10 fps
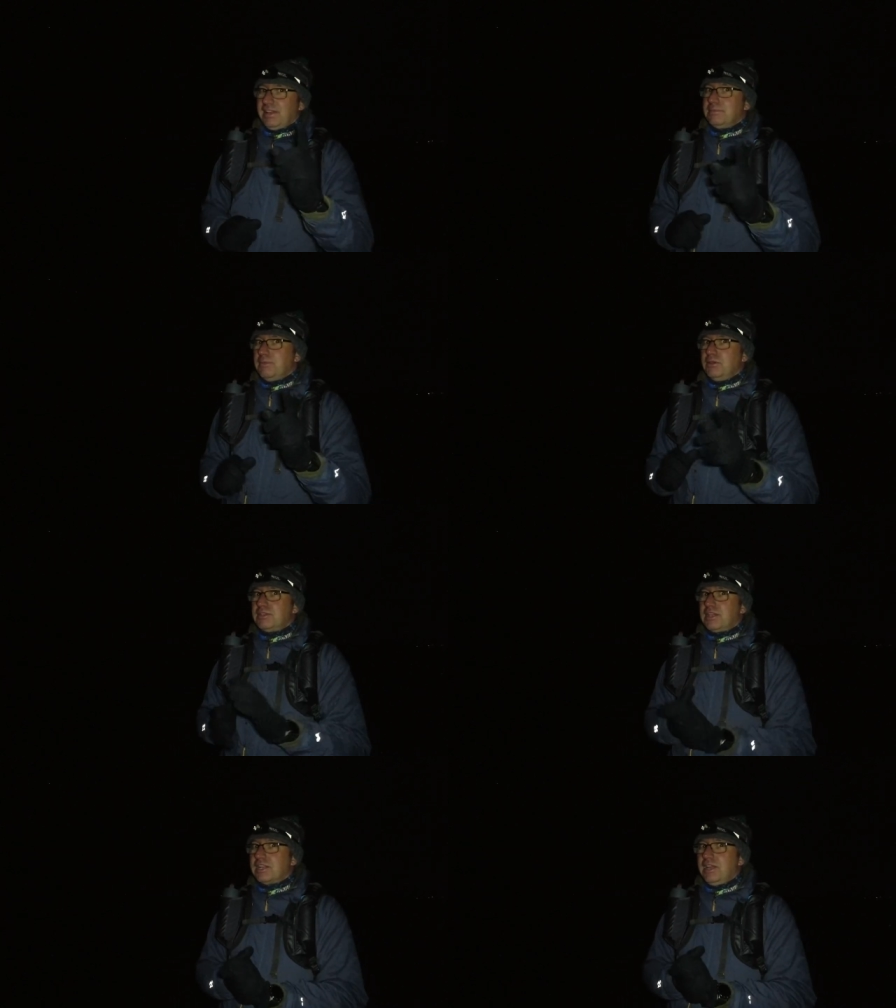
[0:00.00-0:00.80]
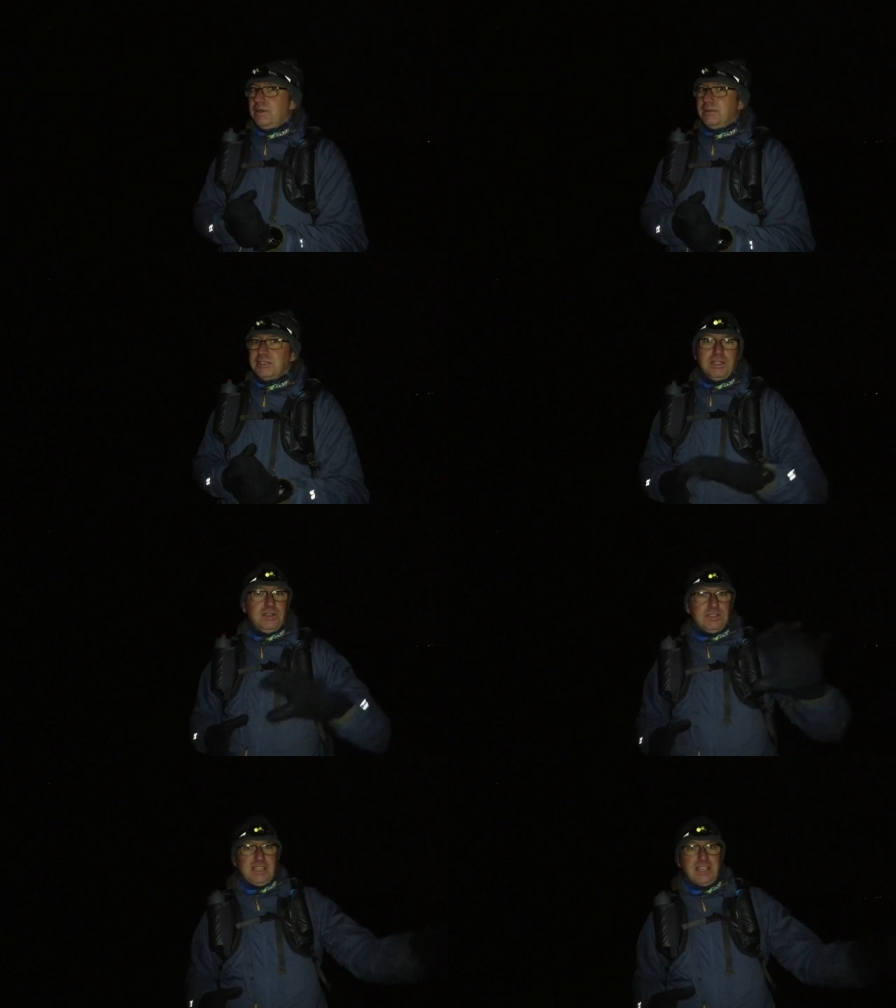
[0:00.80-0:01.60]
that moon's actually helped me
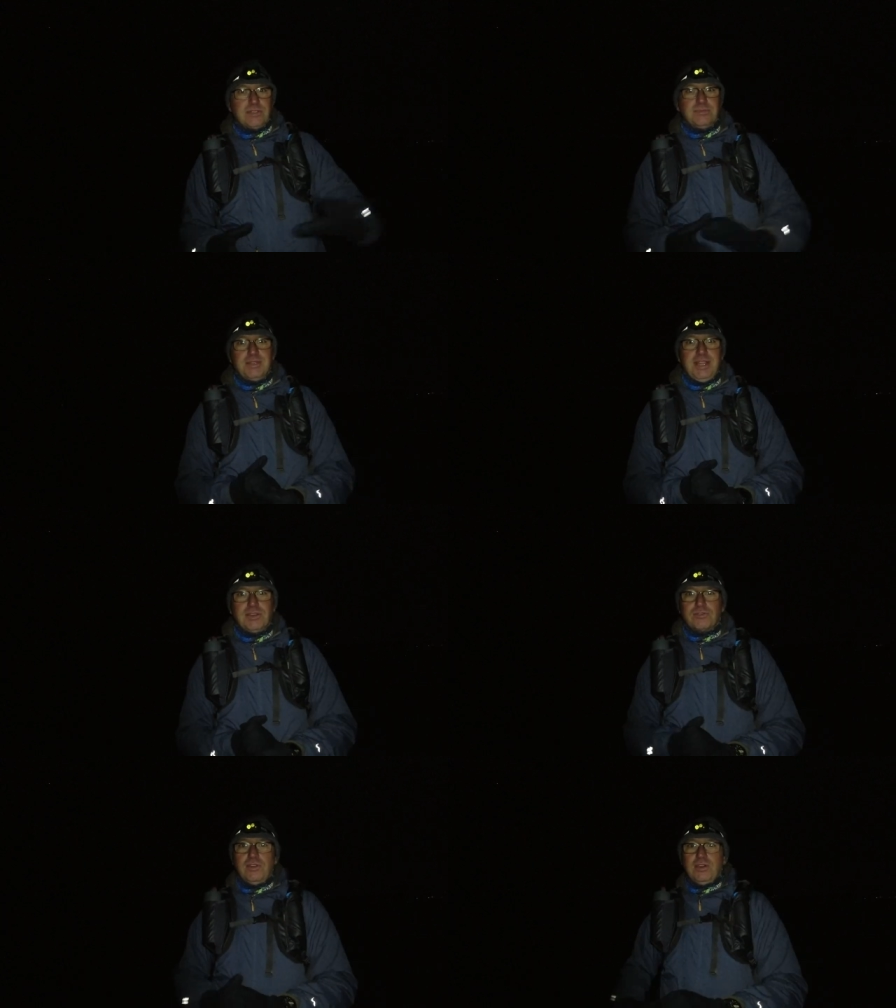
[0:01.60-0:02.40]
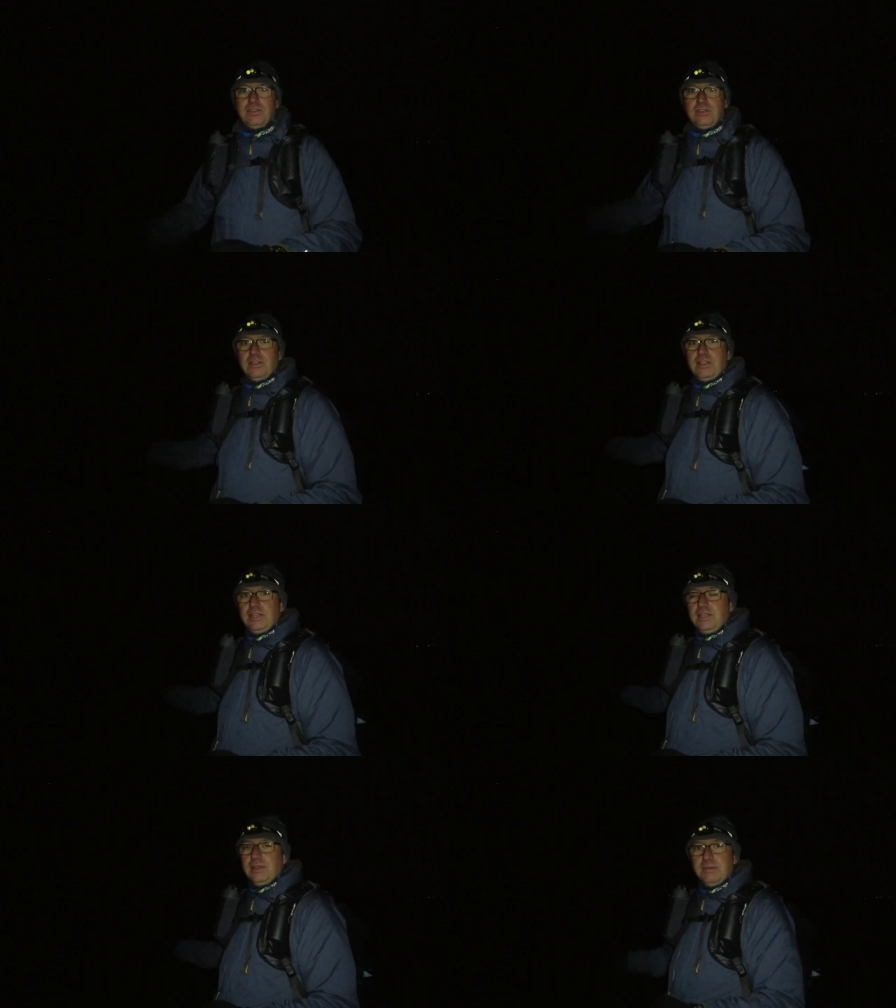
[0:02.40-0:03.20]
tonight to get something else rather than
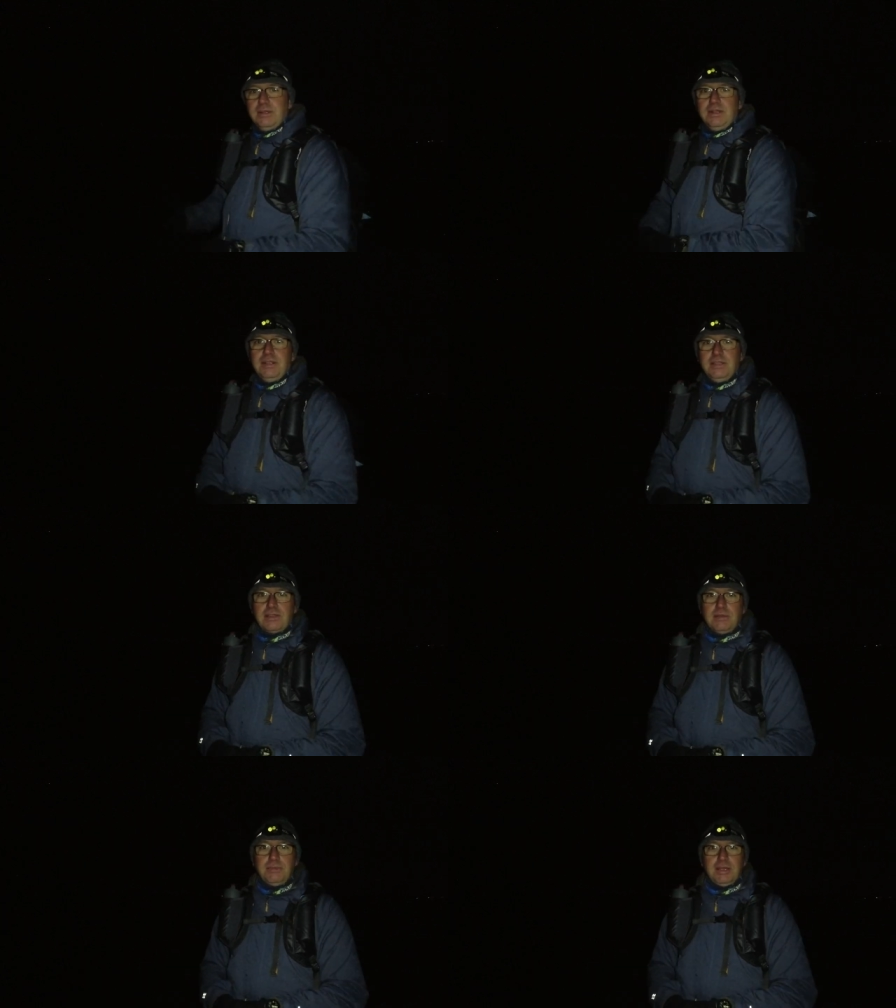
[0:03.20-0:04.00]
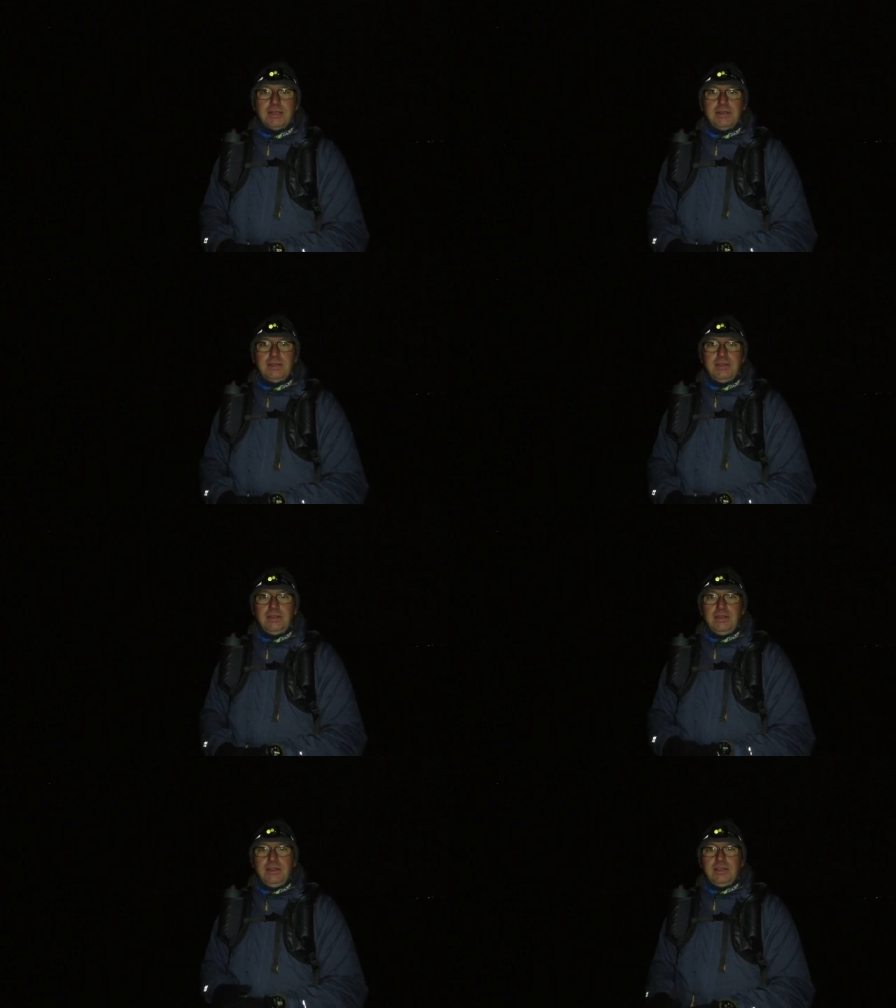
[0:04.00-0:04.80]
the comet.
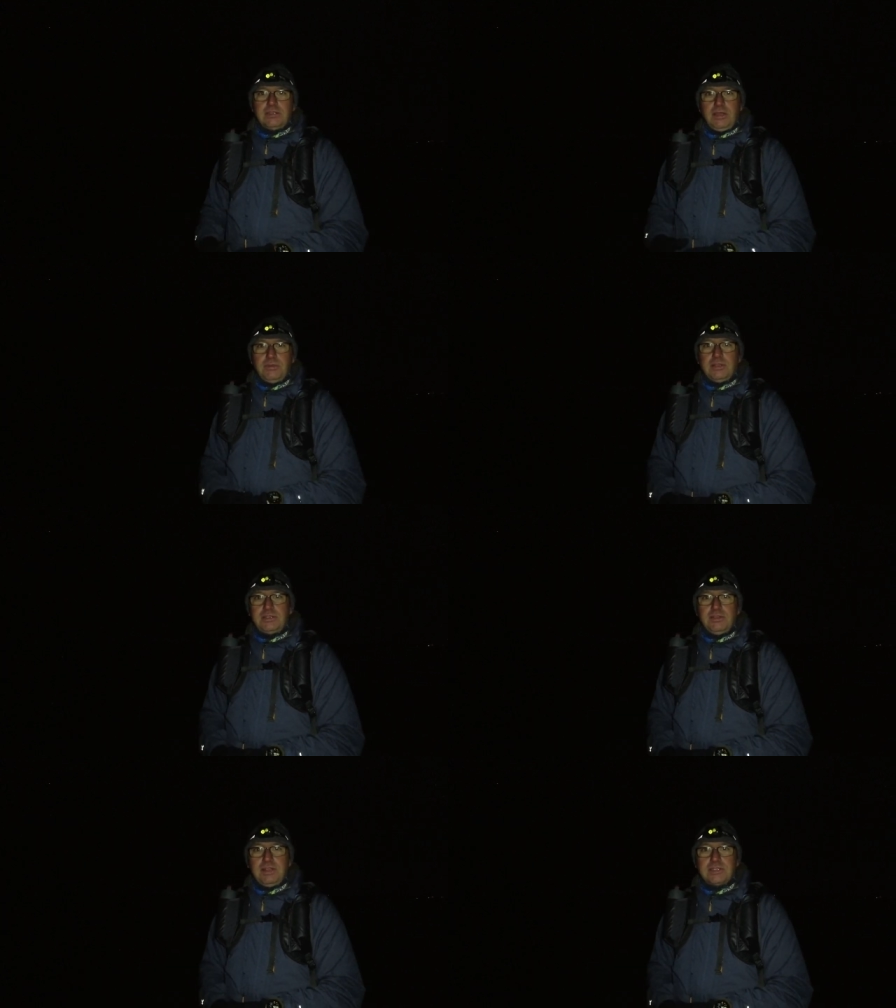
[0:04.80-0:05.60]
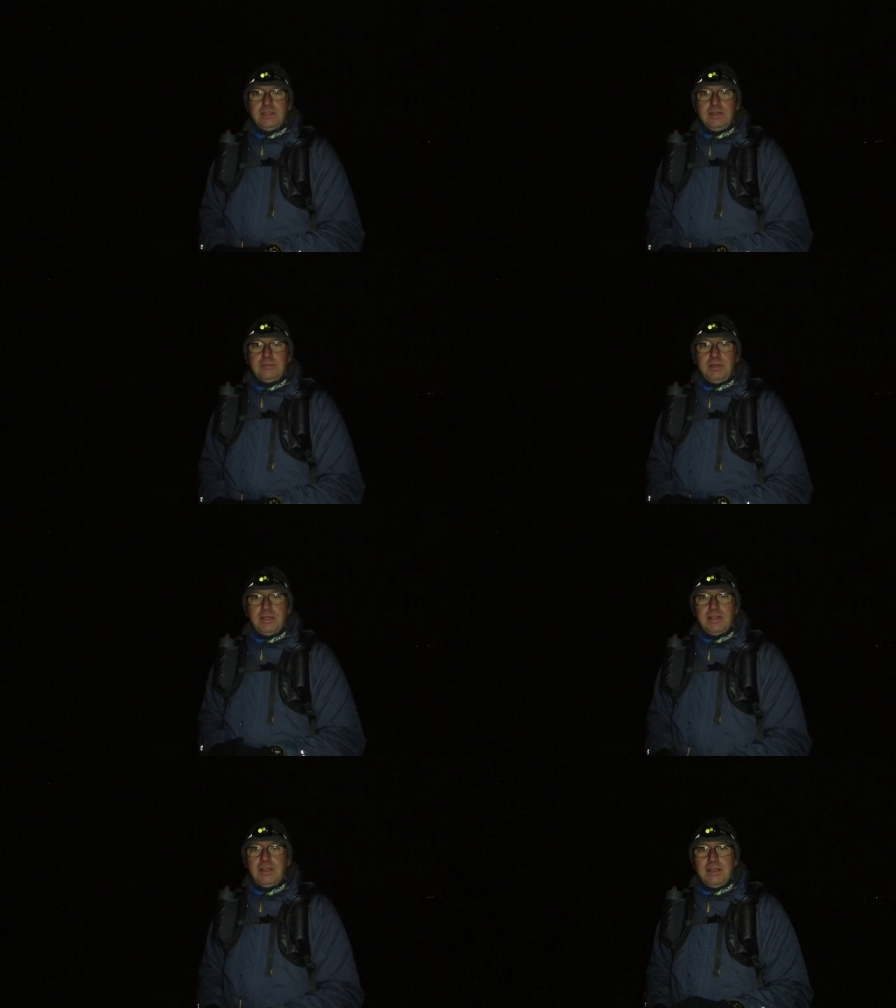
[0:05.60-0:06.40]
So until next time,
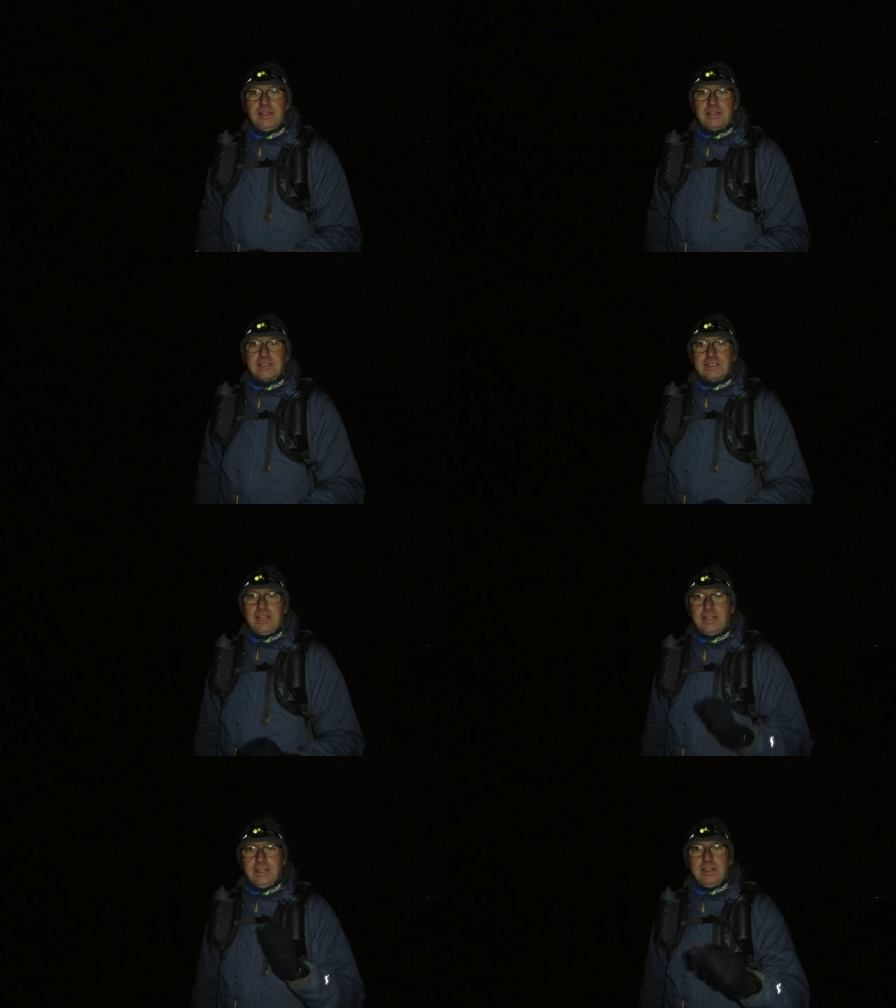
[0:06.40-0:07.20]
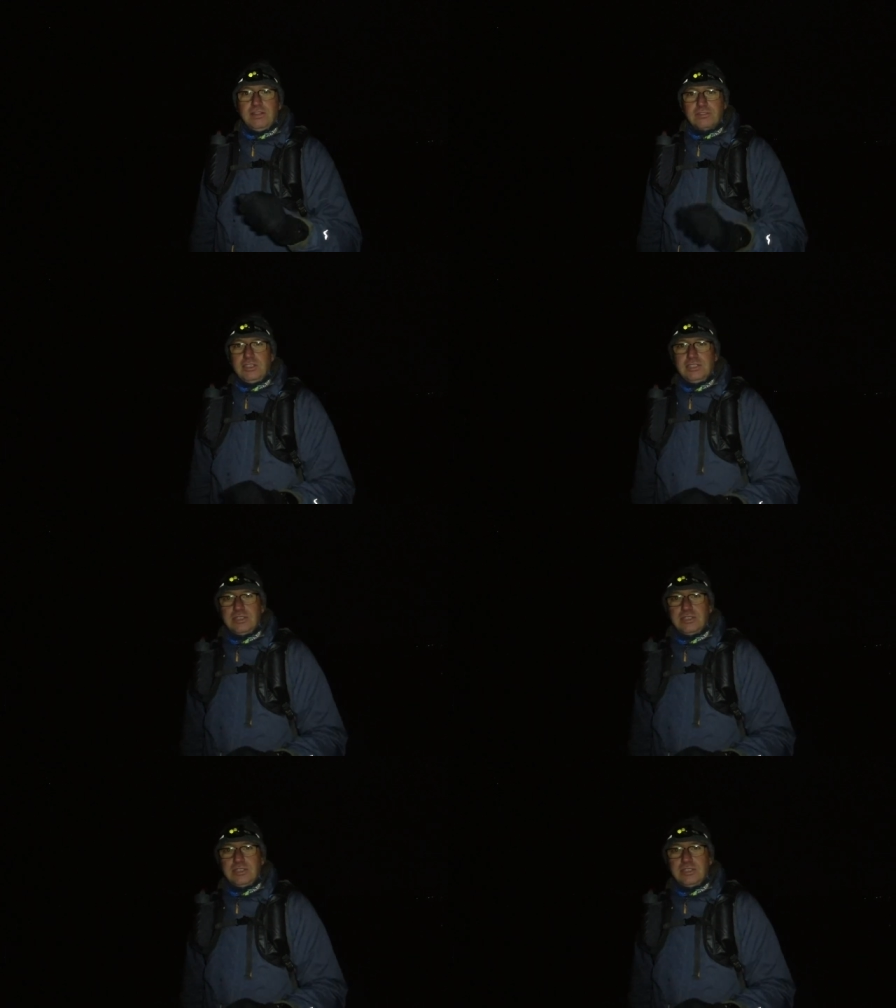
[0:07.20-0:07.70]
thanks again, and I'll see you